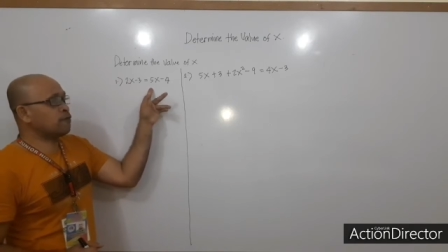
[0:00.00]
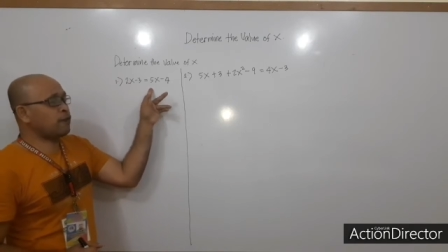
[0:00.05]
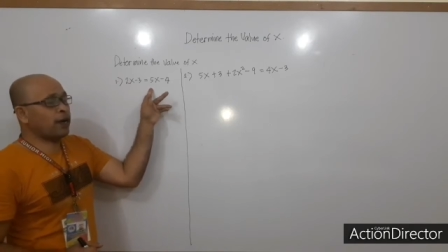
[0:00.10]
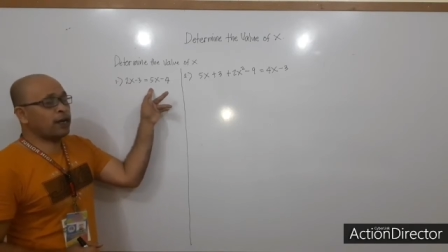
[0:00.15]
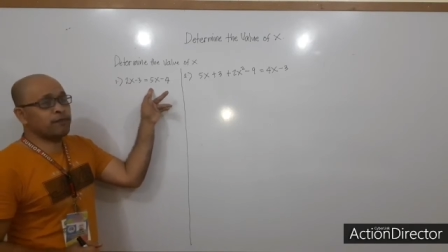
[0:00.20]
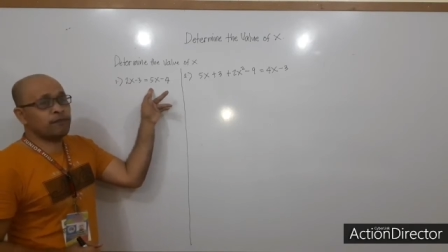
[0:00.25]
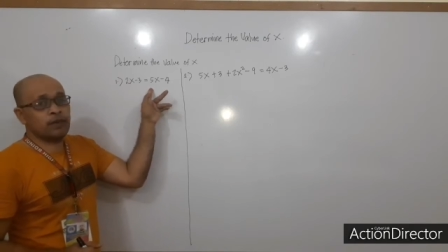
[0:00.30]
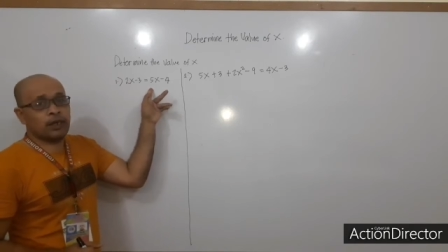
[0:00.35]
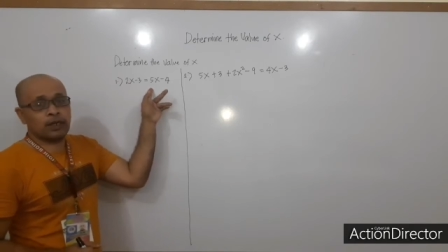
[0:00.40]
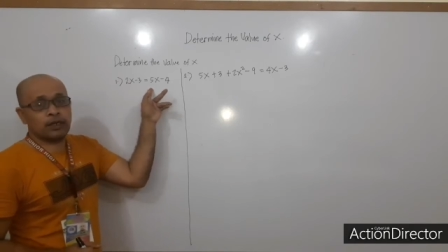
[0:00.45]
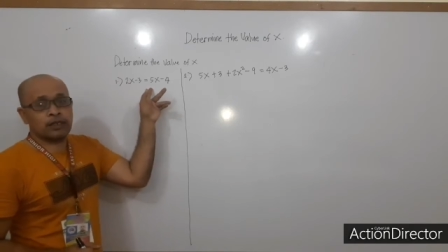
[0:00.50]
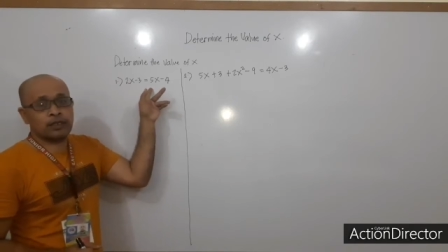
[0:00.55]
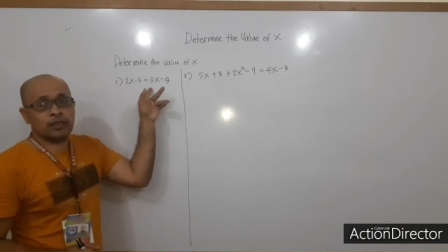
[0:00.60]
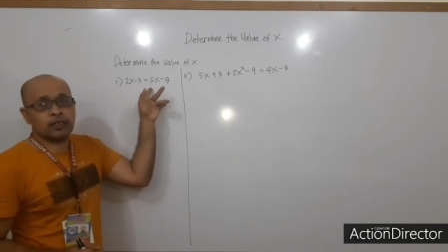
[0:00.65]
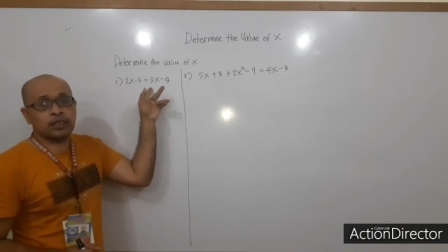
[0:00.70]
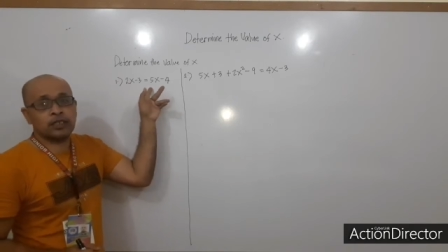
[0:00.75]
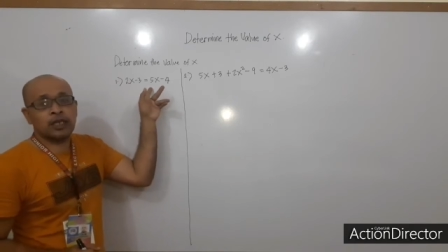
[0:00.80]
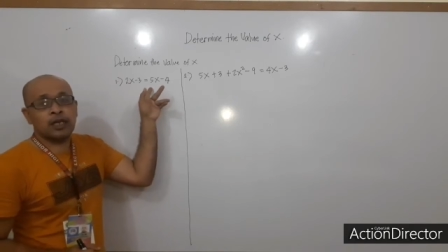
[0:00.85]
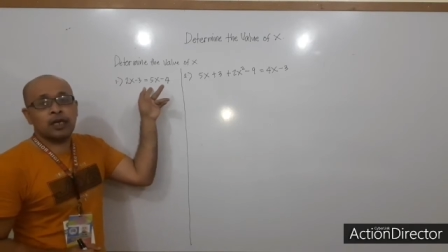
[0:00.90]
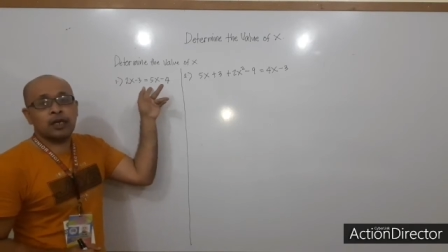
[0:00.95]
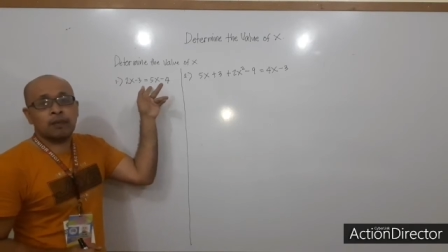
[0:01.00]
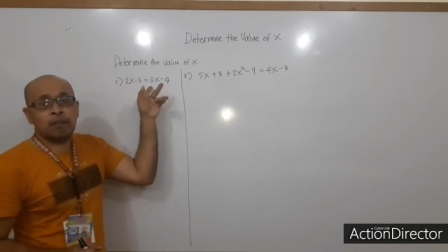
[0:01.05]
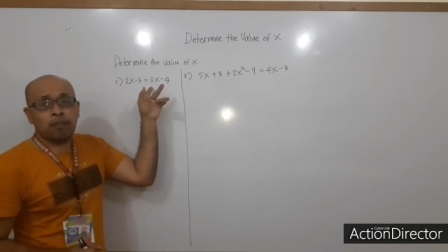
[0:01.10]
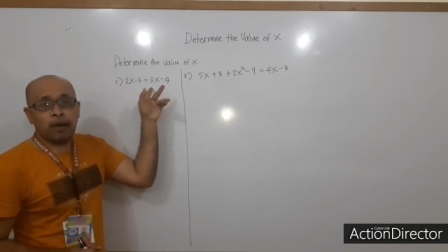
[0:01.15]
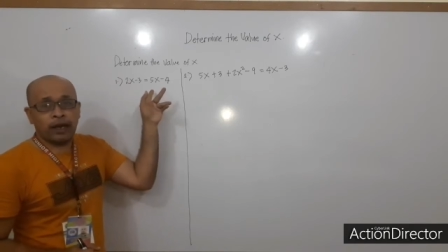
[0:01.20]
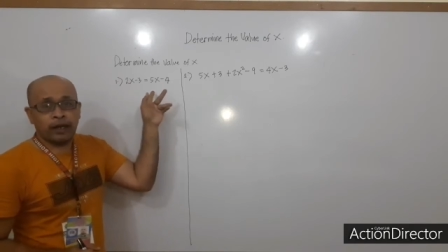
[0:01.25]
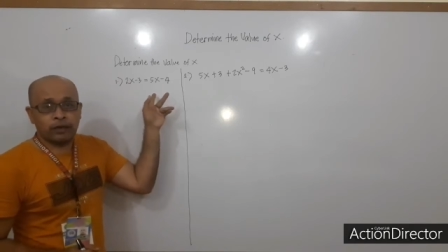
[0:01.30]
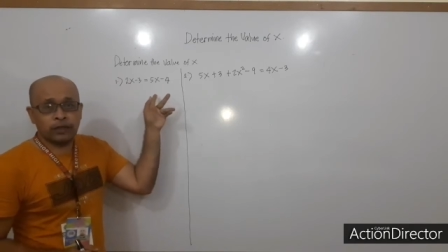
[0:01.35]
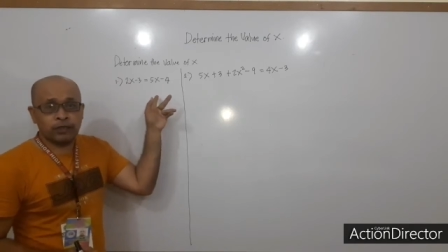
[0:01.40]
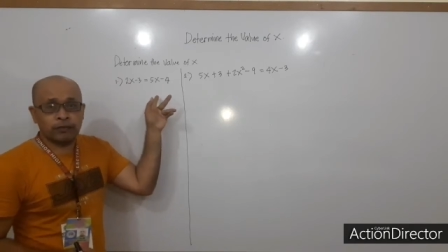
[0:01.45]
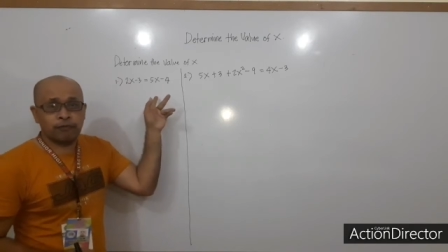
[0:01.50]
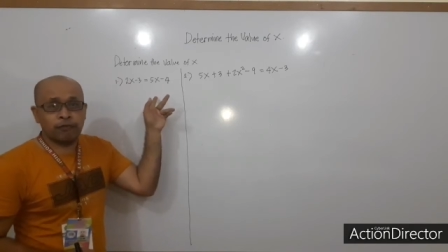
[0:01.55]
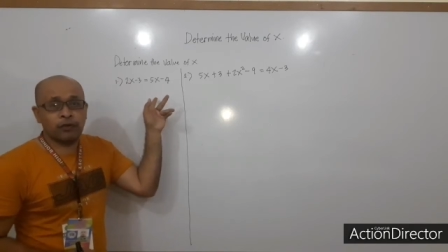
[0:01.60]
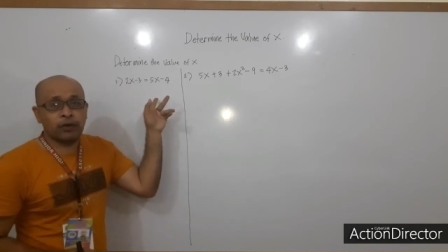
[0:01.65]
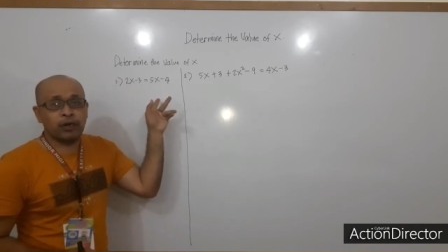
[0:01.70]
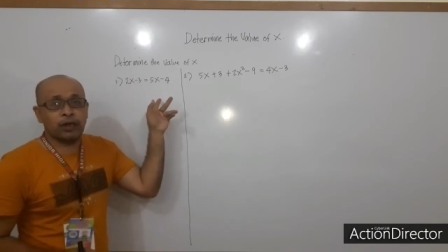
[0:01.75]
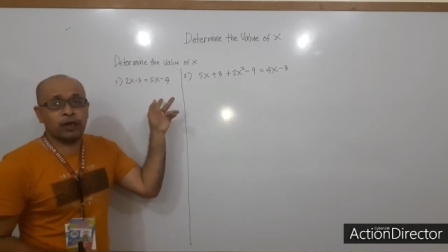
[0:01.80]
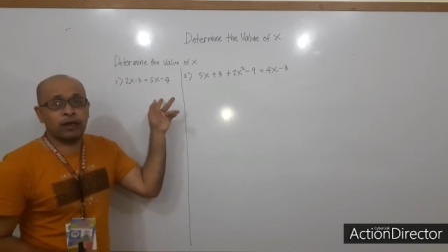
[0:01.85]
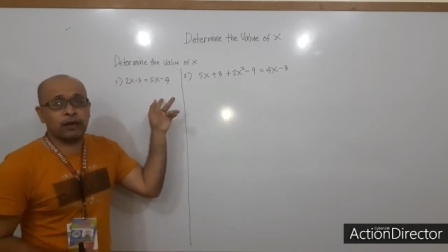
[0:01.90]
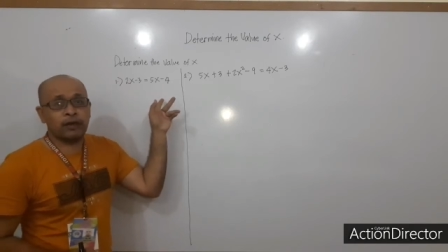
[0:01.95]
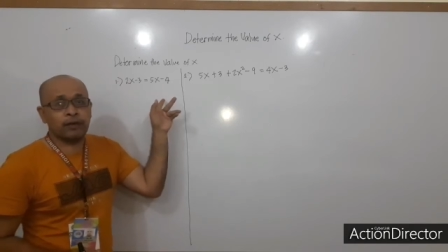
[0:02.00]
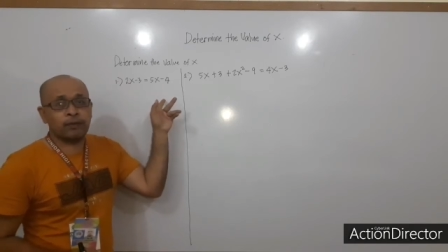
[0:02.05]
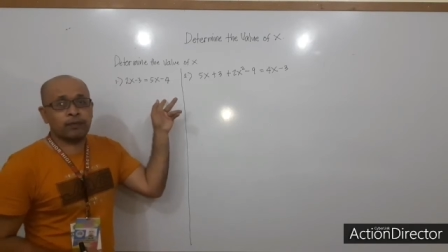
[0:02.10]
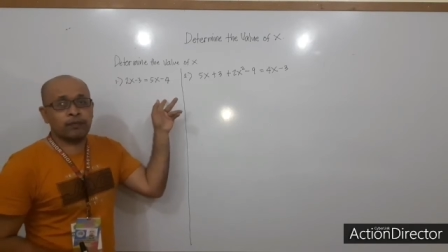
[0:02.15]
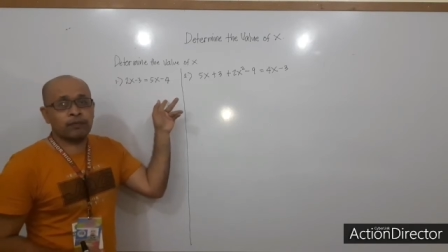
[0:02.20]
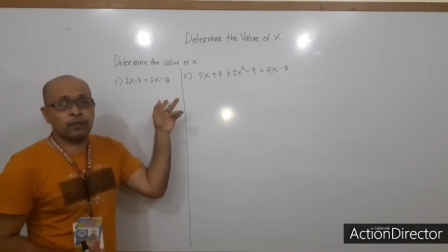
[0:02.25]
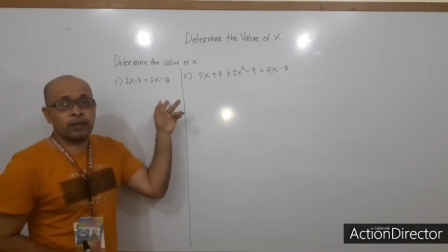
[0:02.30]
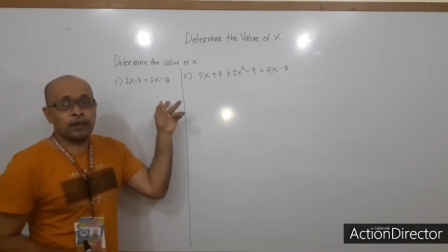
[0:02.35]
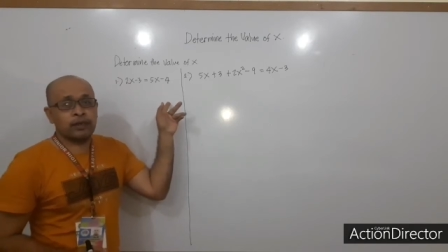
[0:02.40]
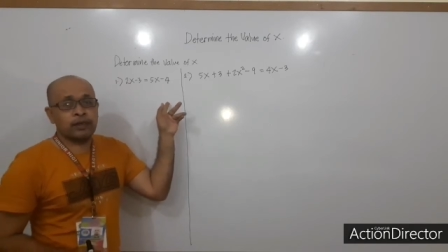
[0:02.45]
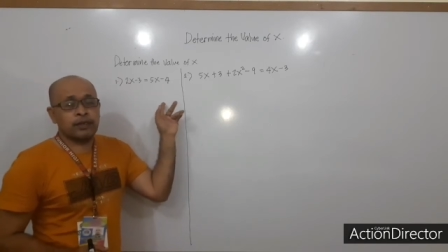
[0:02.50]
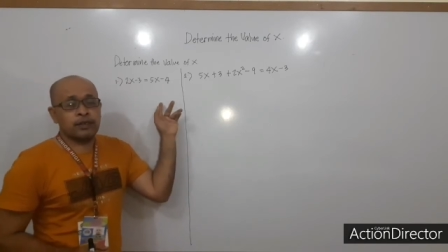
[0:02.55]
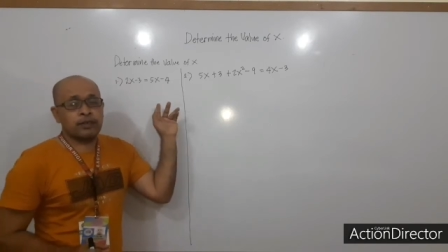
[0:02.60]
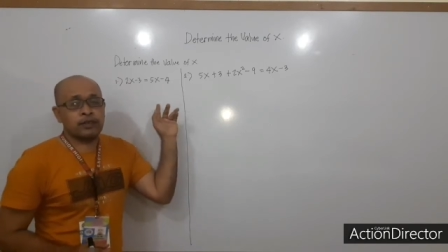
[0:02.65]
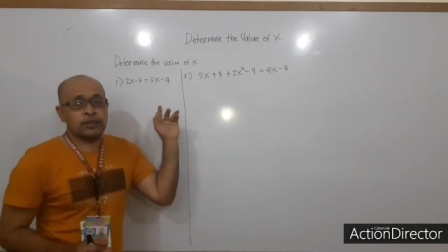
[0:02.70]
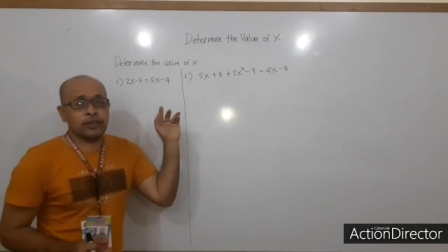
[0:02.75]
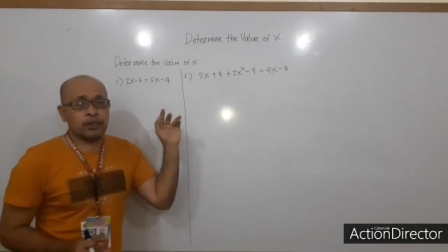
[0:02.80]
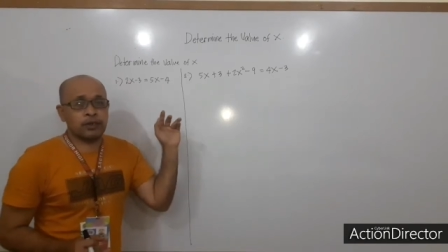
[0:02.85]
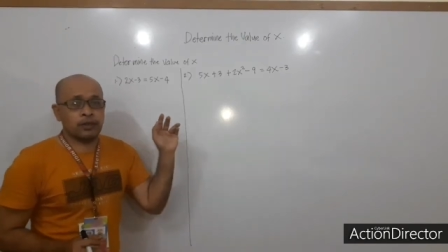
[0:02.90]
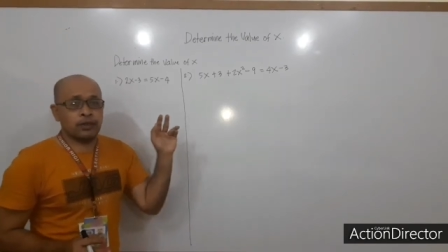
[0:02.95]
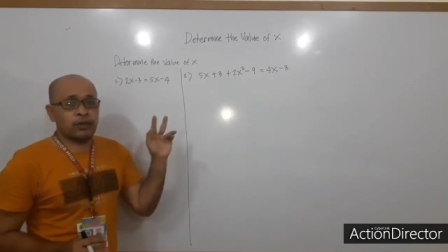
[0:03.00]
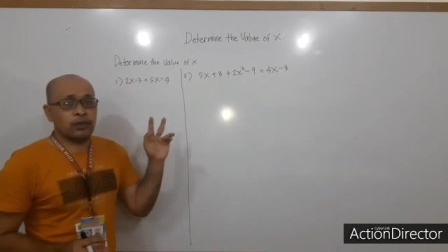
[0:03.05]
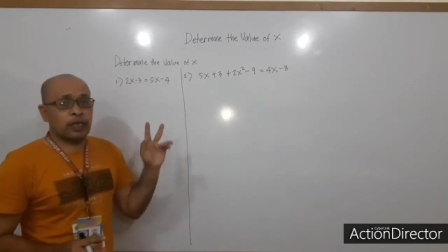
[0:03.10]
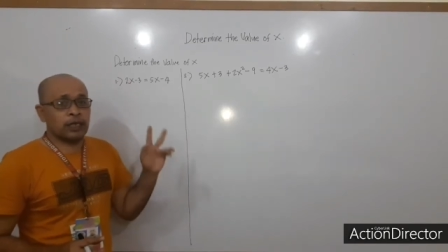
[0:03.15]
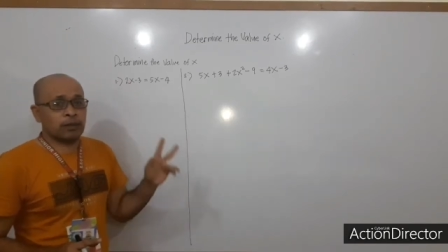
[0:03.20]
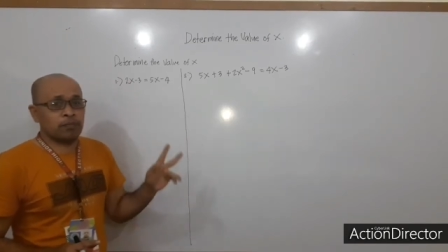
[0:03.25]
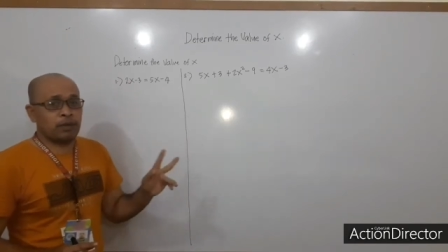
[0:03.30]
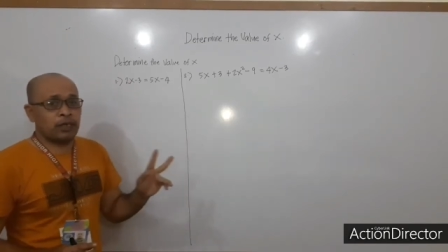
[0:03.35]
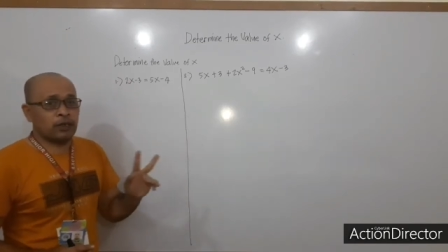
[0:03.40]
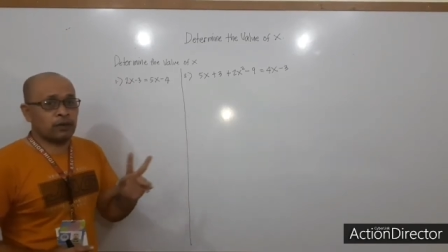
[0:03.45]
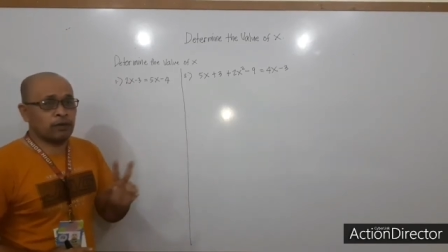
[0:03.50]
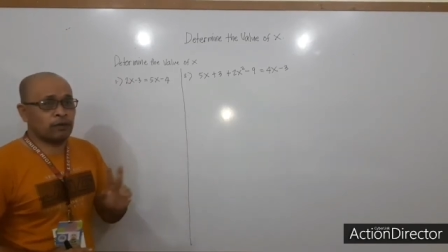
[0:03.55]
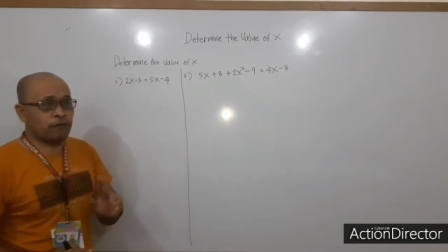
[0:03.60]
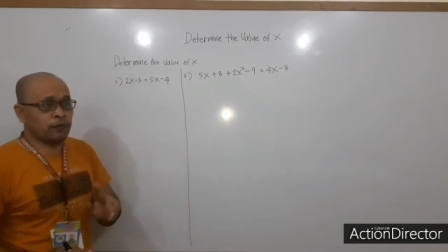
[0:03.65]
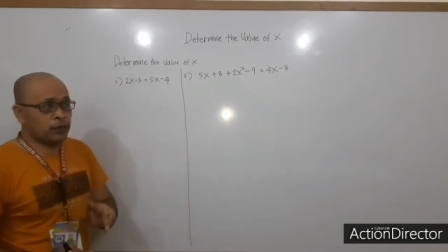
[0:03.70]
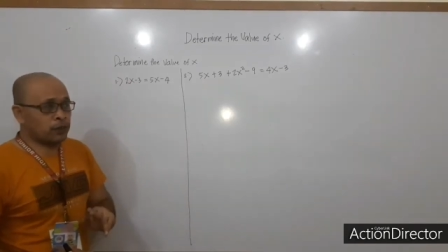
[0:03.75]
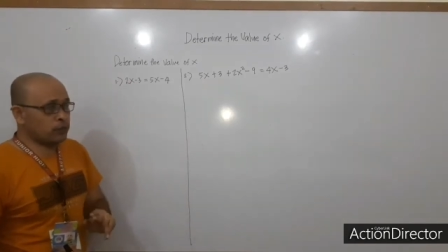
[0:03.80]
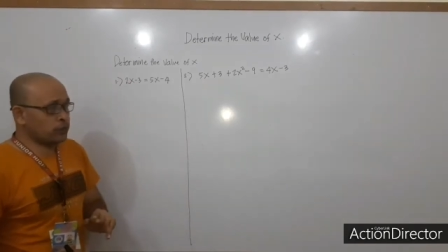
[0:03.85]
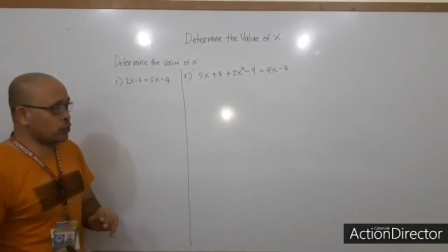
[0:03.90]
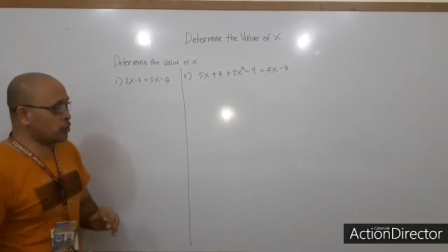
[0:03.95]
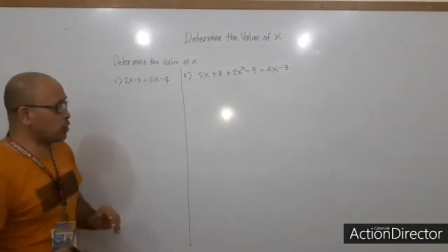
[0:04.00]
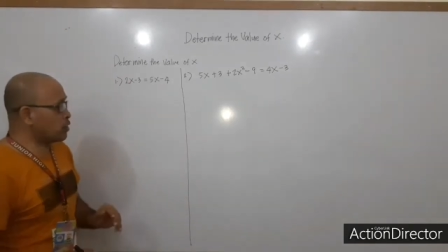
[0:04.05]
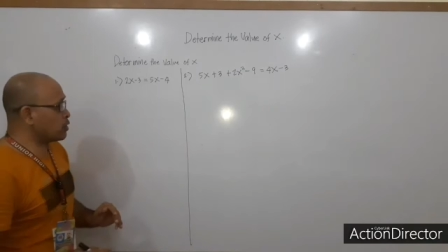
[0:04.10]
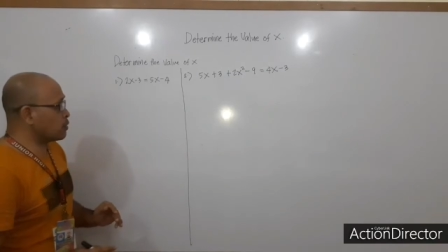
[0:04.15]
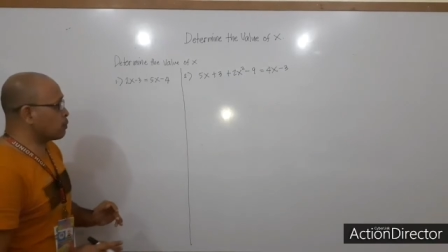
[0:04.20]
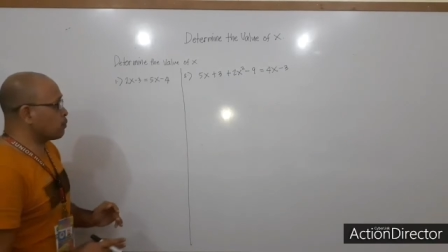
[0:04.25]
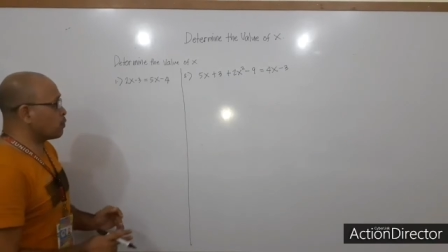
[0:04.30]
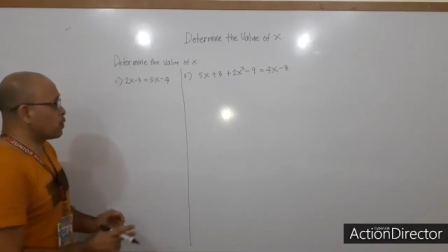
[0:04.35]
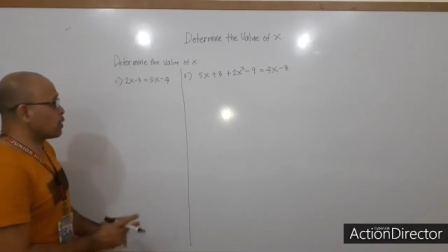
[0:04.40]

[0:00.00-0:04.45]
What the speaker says: 5x minus 4. So do not be confused.